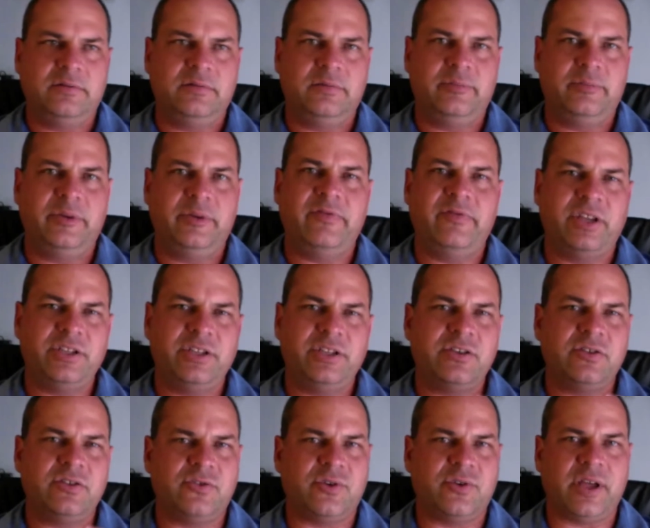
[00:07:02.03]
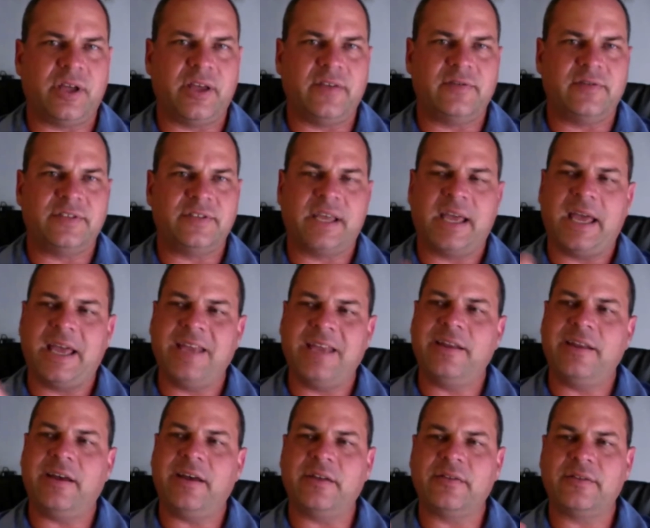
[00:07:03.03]
prevention drives, they
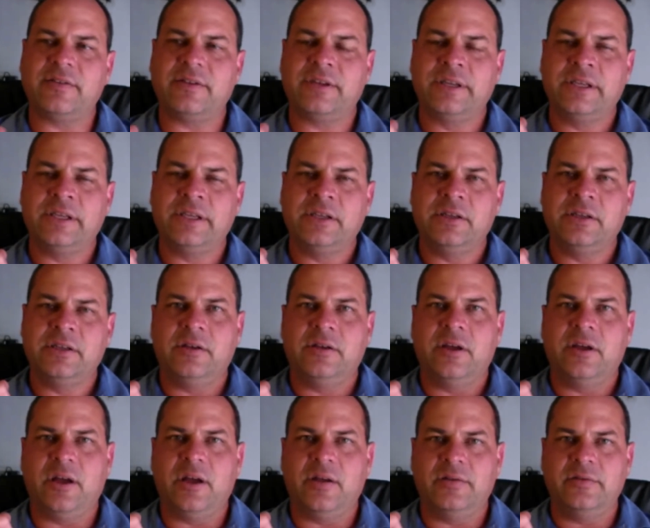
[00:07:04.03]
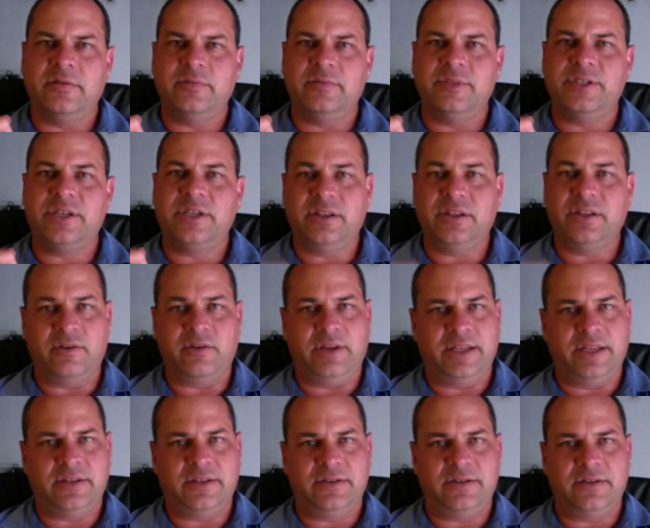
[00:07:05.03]
hand out mosquito
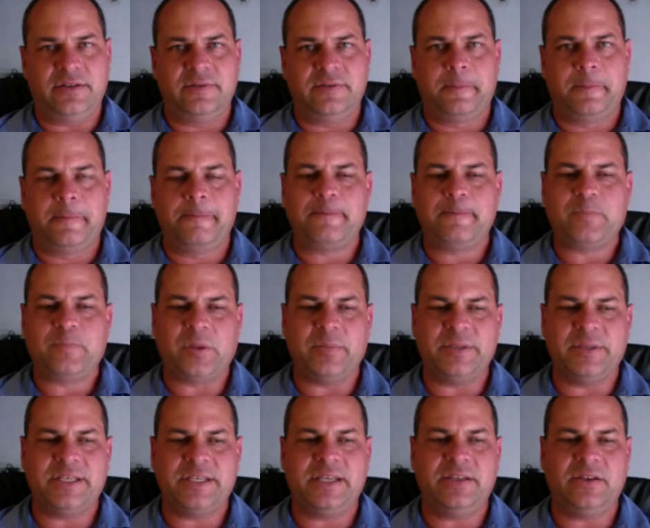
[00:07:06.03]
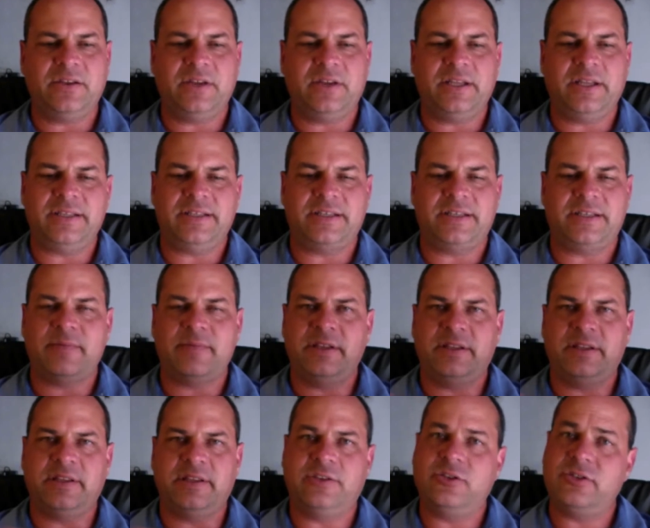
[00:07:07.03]
nets. A mosquito net is
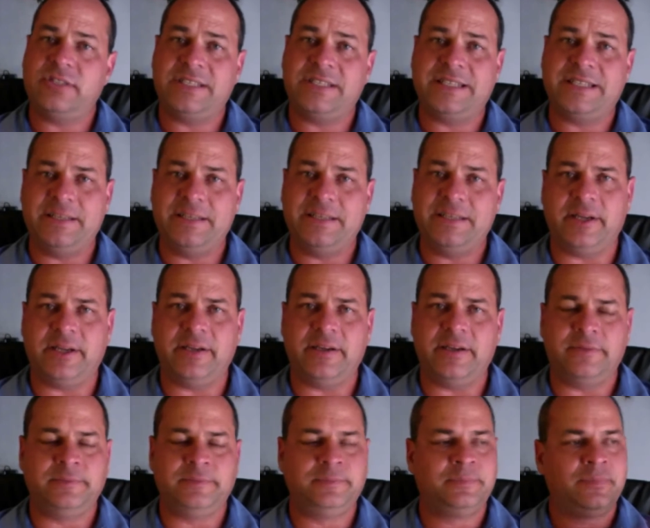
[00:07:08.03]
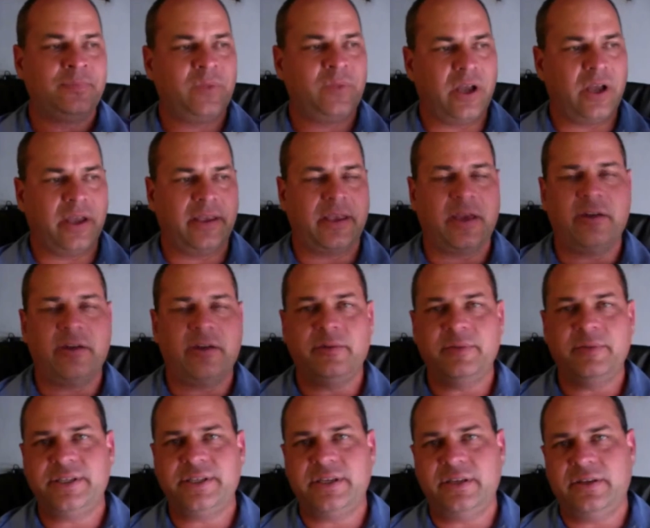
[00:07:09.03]
something that you sleep under. I carry a
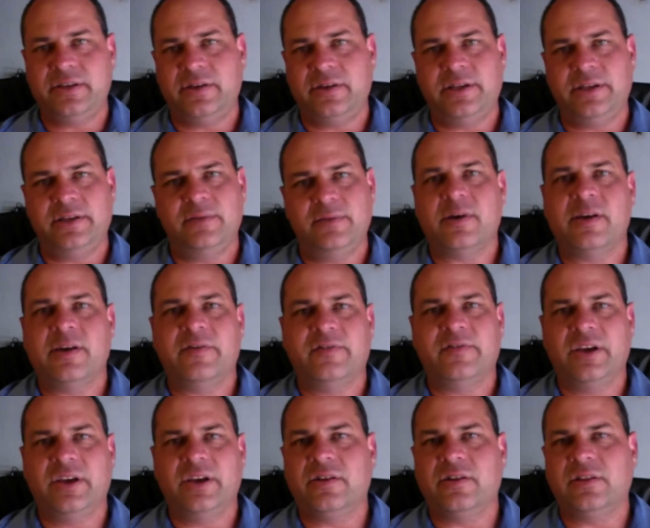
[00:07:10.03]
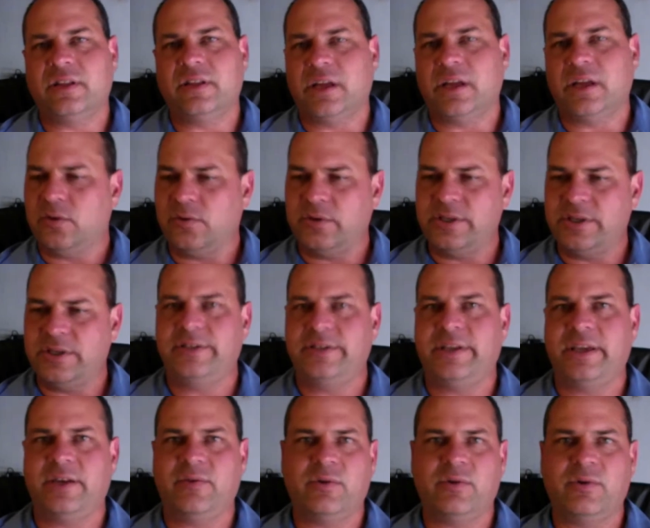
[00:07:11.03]
mosquito net in my vehicle. I always
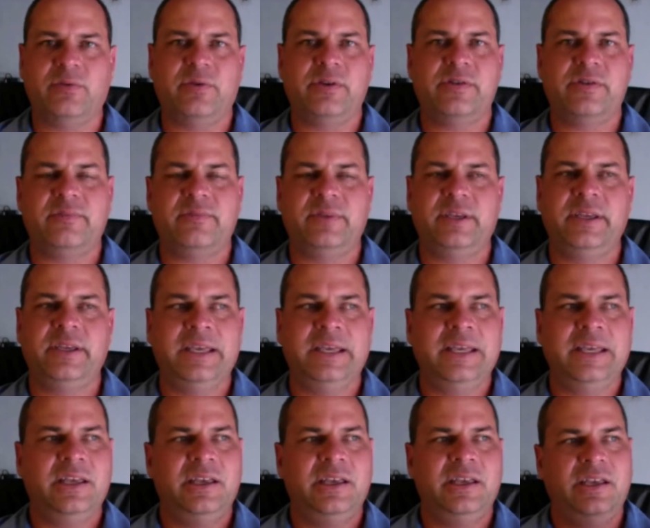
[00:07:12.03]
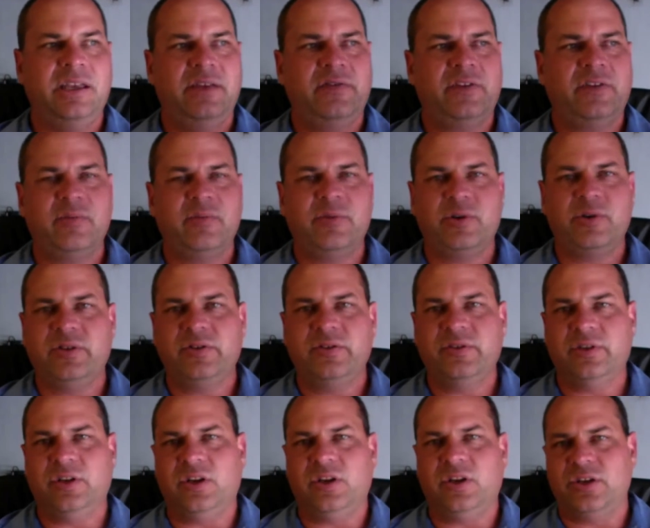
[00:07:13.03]
take one with me. If I book
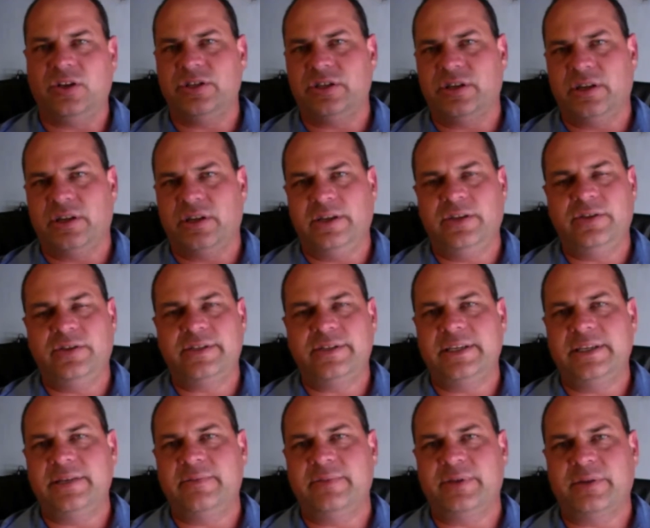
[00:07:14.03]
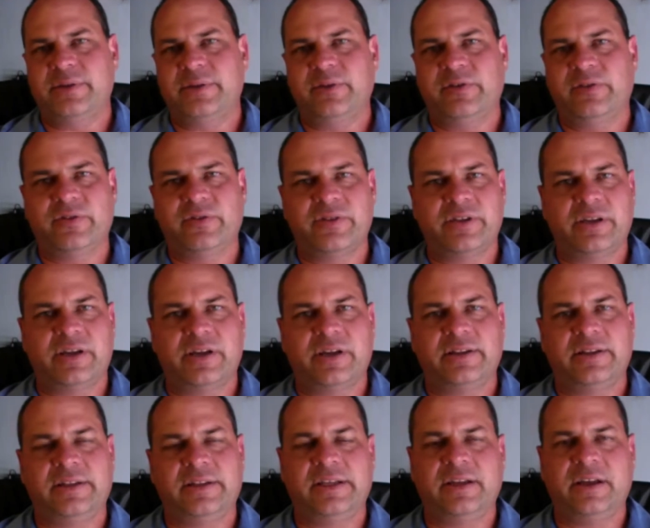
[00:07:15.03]
into a lodge and I need to sleep somewhere for the
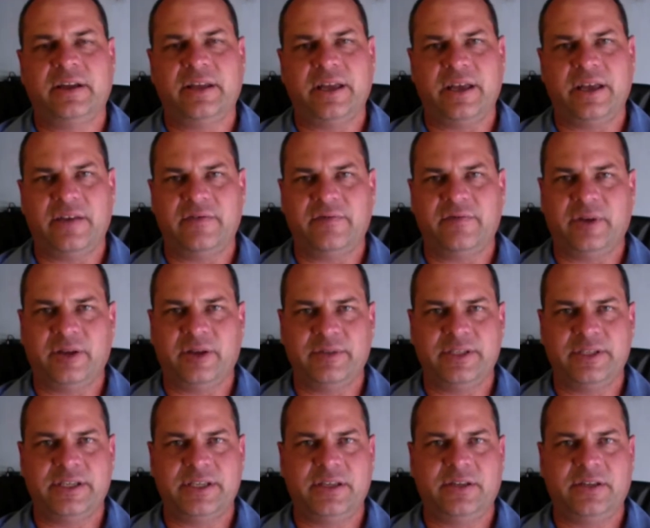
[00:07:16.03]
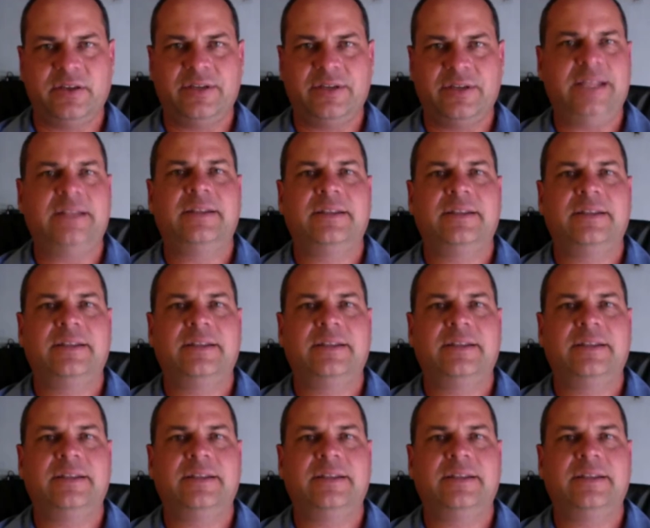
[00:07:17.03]
night, then I have my mosquito net